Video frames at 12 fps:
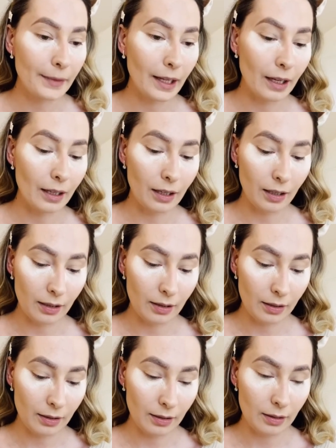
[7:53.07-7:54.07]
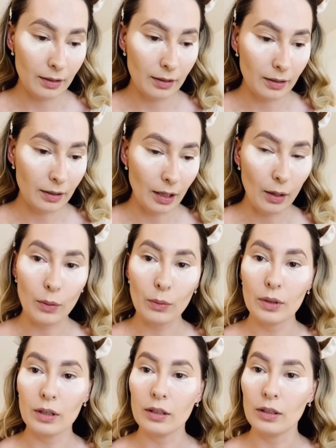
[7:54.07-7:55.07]
I can
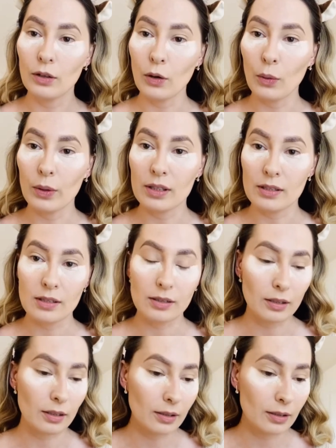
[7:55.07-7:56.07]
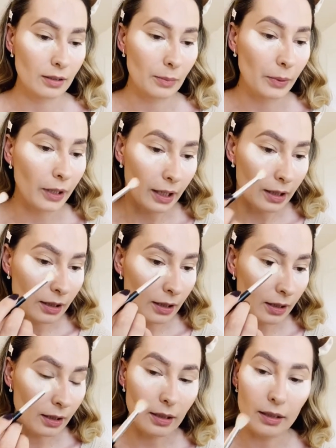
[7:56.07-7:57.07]
now go and start applying
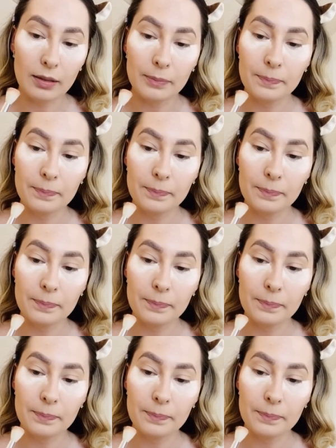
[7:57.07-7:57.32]
the